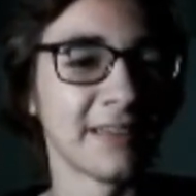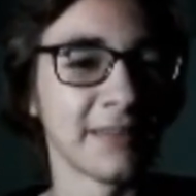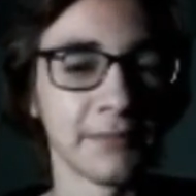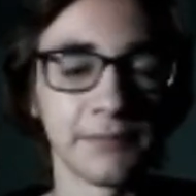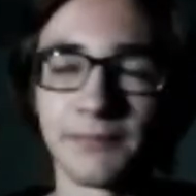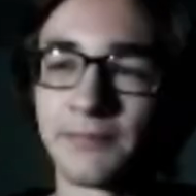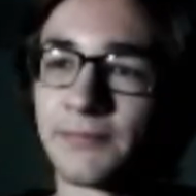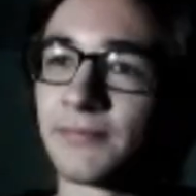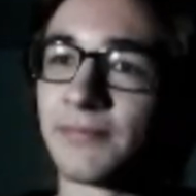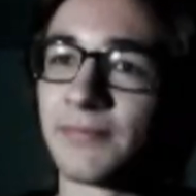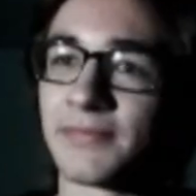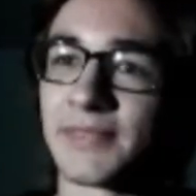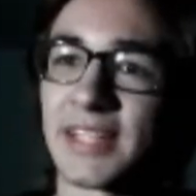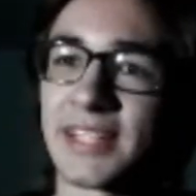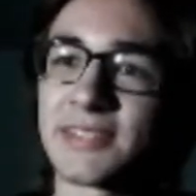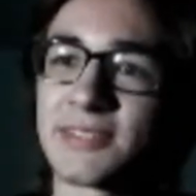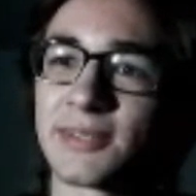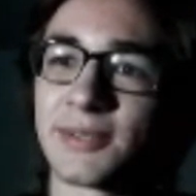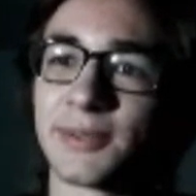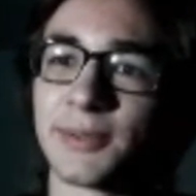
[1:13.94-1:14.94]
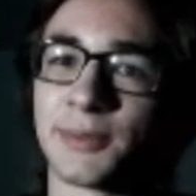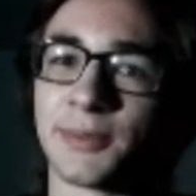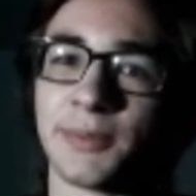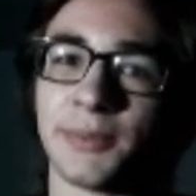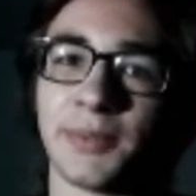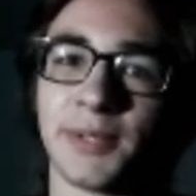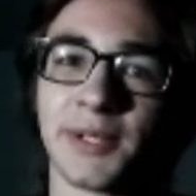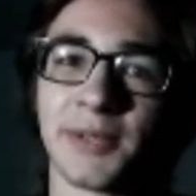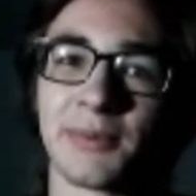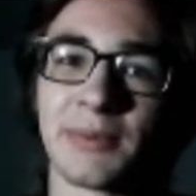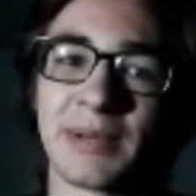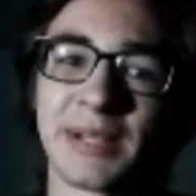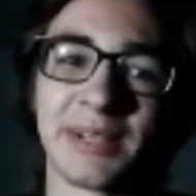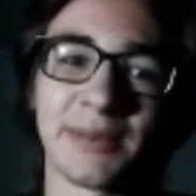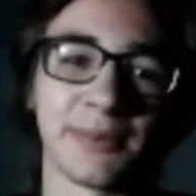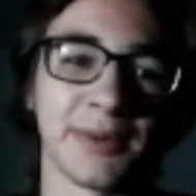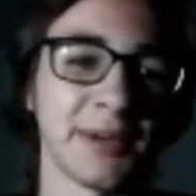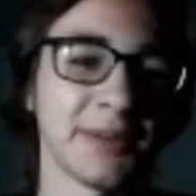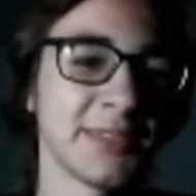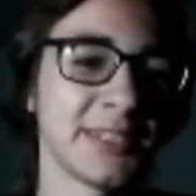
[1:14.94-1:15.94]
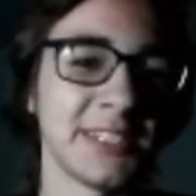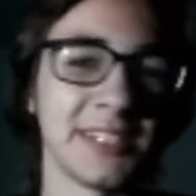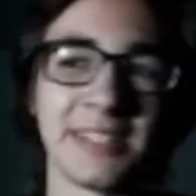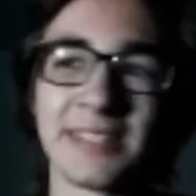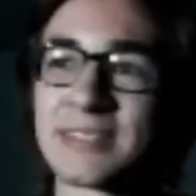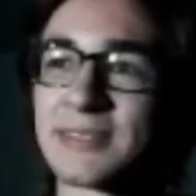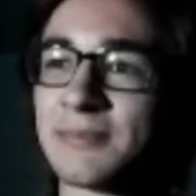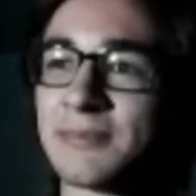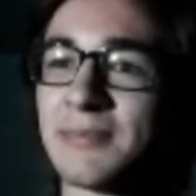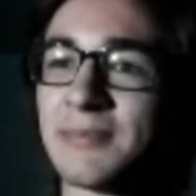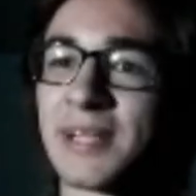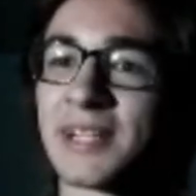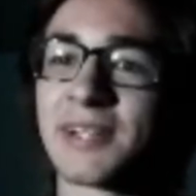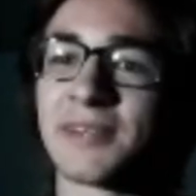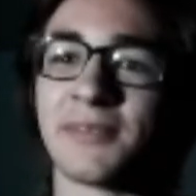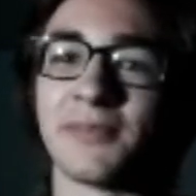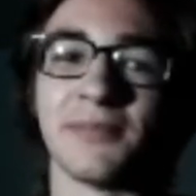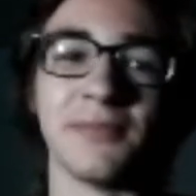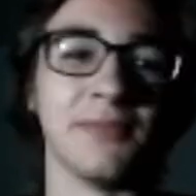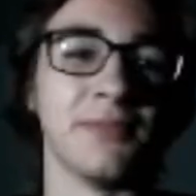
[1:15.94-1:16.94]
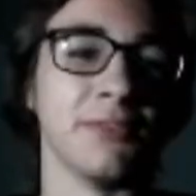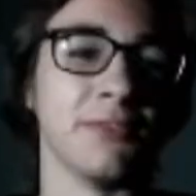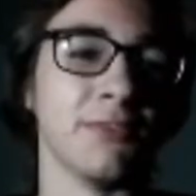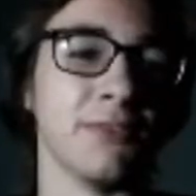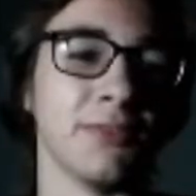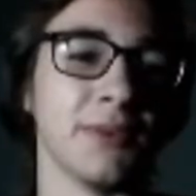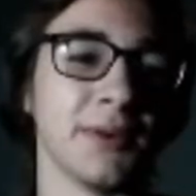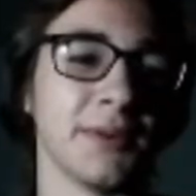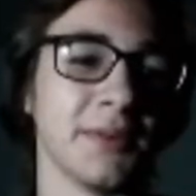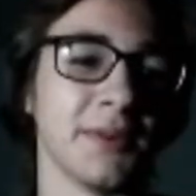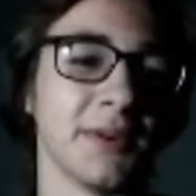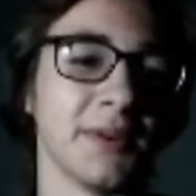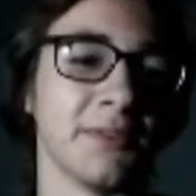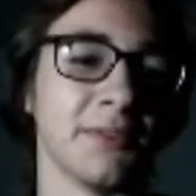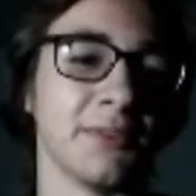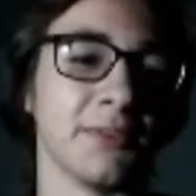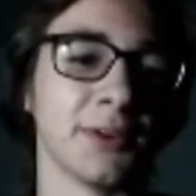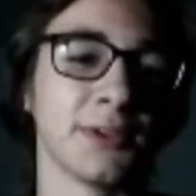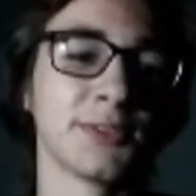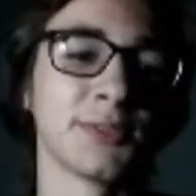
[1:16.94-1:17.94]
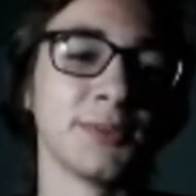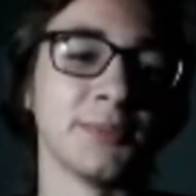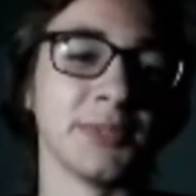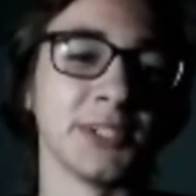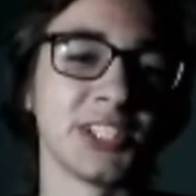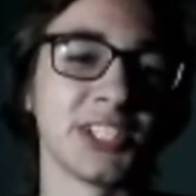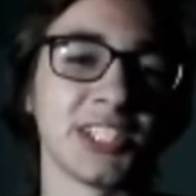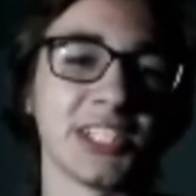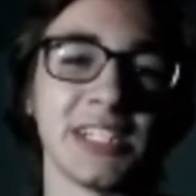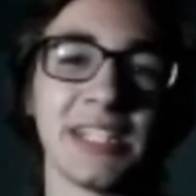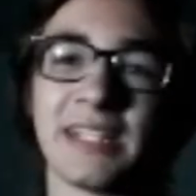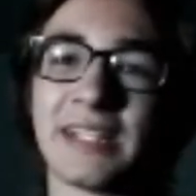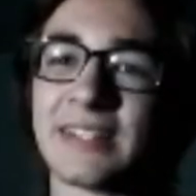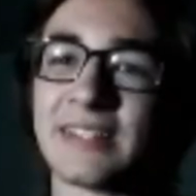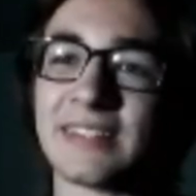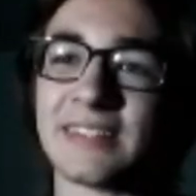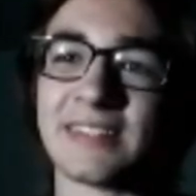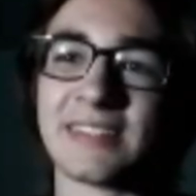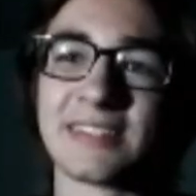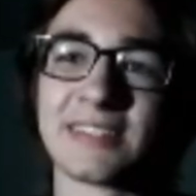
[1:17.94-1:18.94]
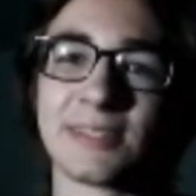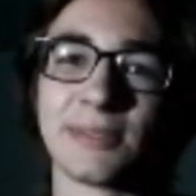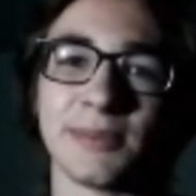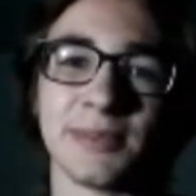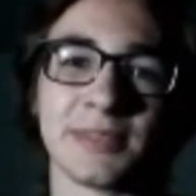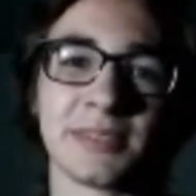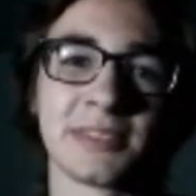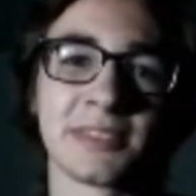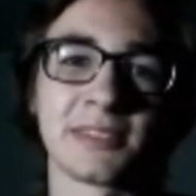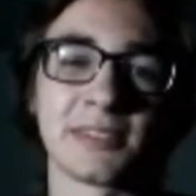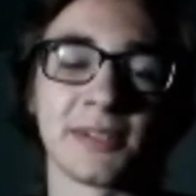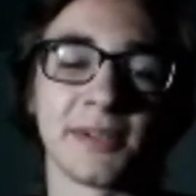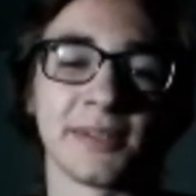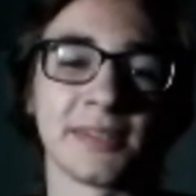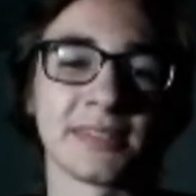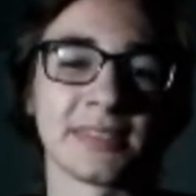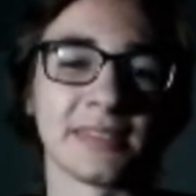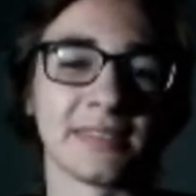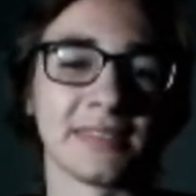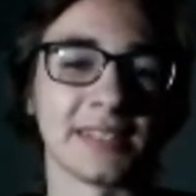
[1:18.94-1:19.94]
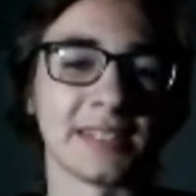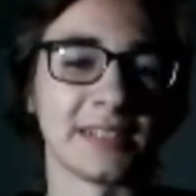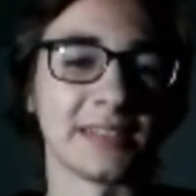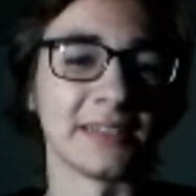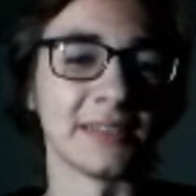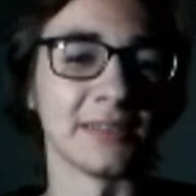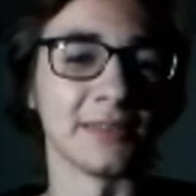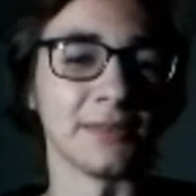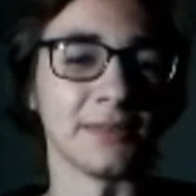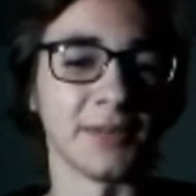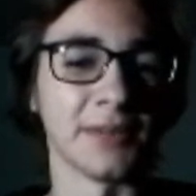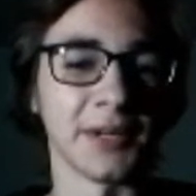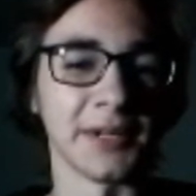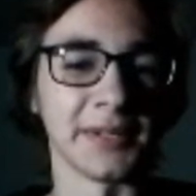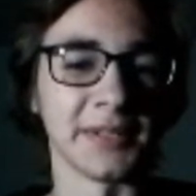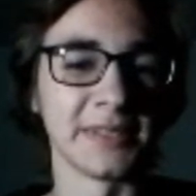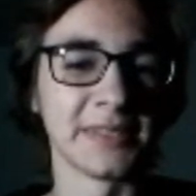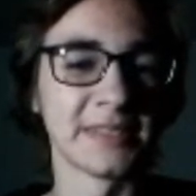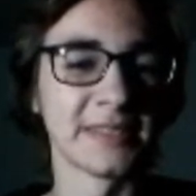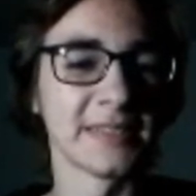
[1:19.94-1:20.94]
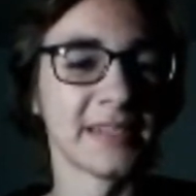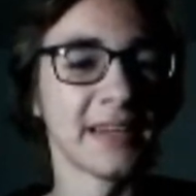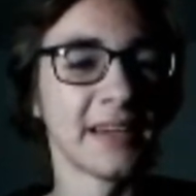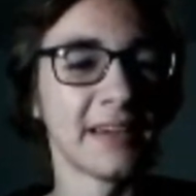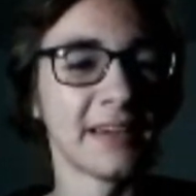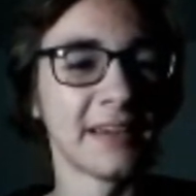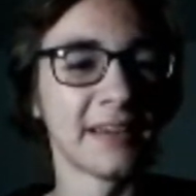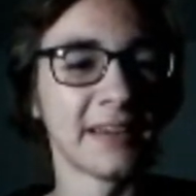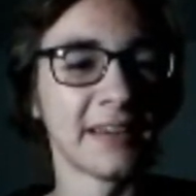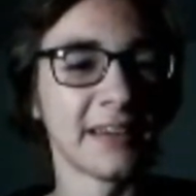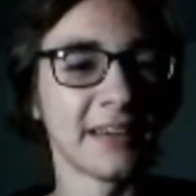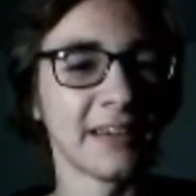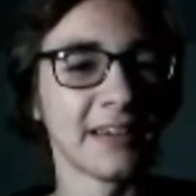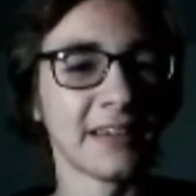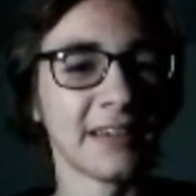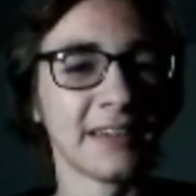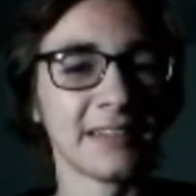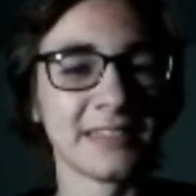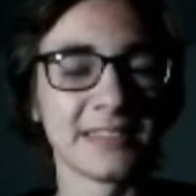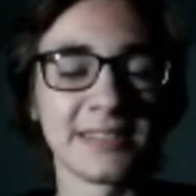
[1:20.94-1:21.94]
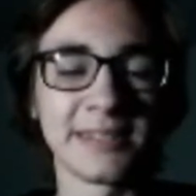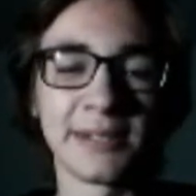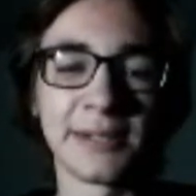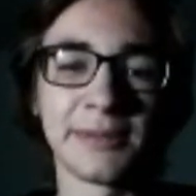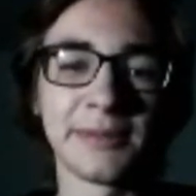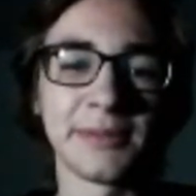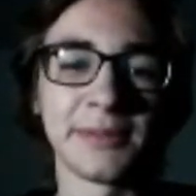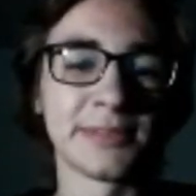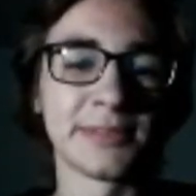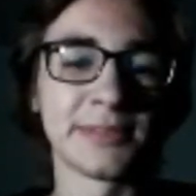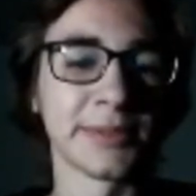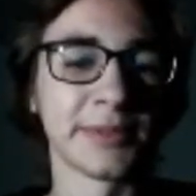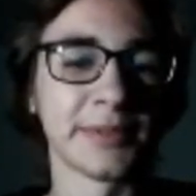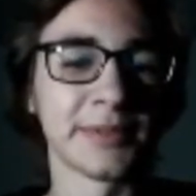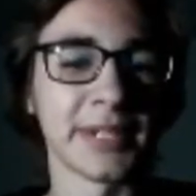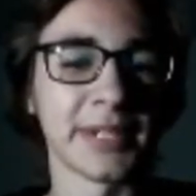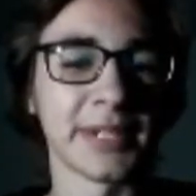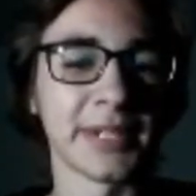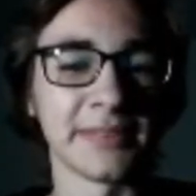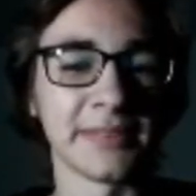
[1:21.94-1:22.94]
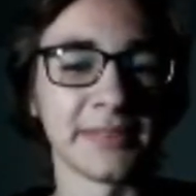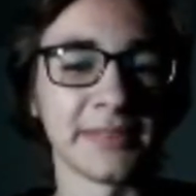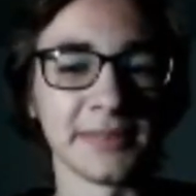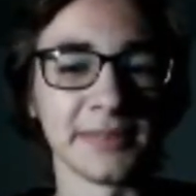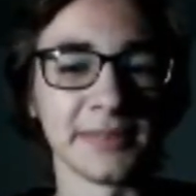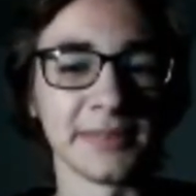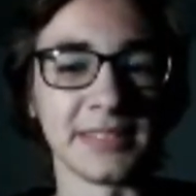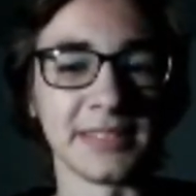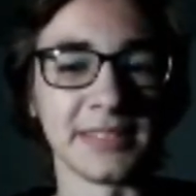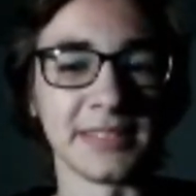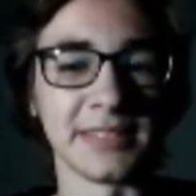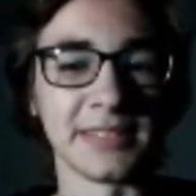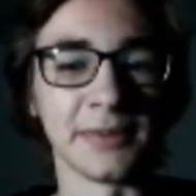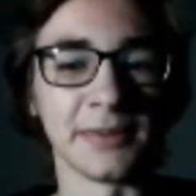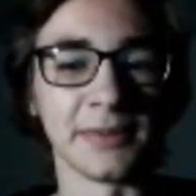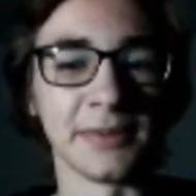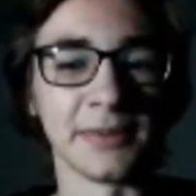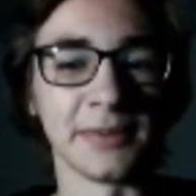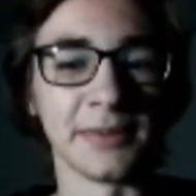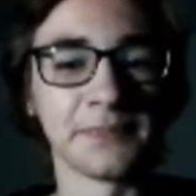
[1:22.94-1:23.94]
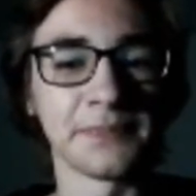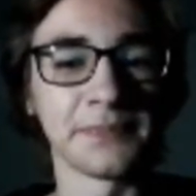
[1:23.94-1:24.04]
That's a little weird. Why would you need to make a virtual machine just to install something to your device? So you scroll down a little deeper.